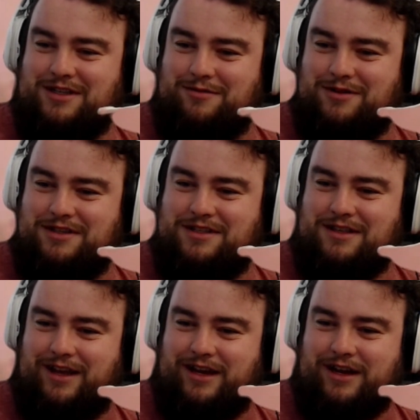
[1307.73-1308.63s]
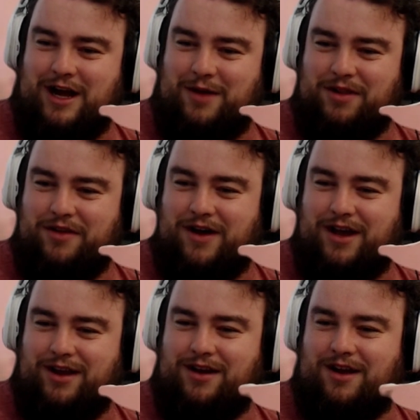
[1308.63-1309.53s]
It was like a couple of
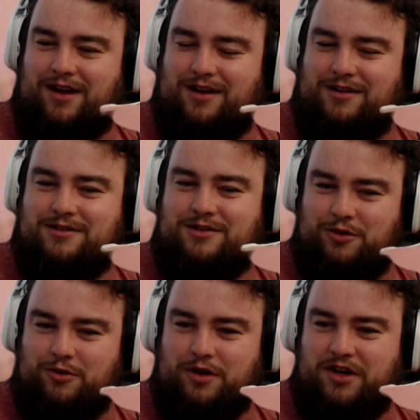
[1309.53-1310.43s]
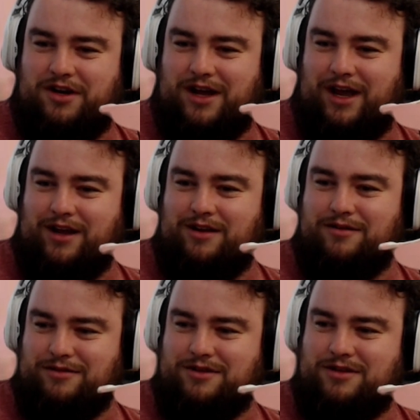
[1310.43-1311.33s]
Iron Guard, Durin,
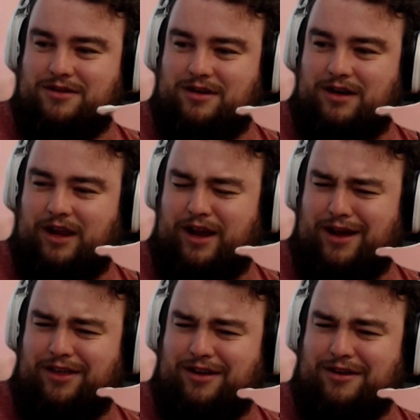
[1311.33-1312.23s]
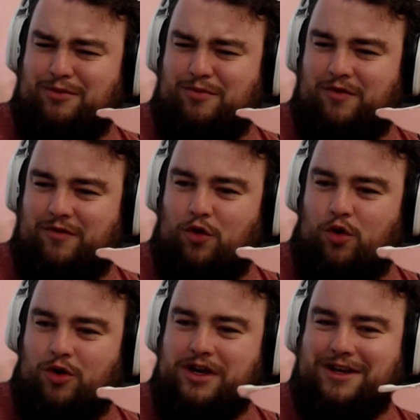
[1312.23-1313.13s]
and yeah, I think
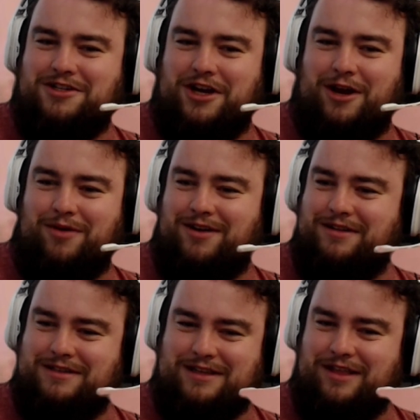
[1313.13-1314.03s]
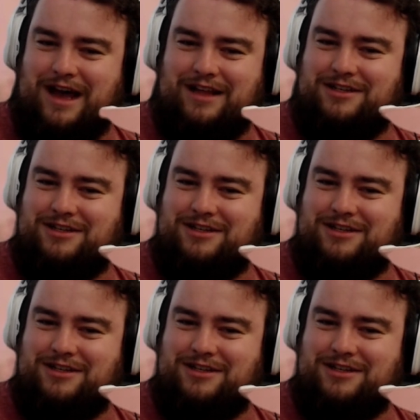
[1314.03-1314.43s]
4 Kings Champions, and that's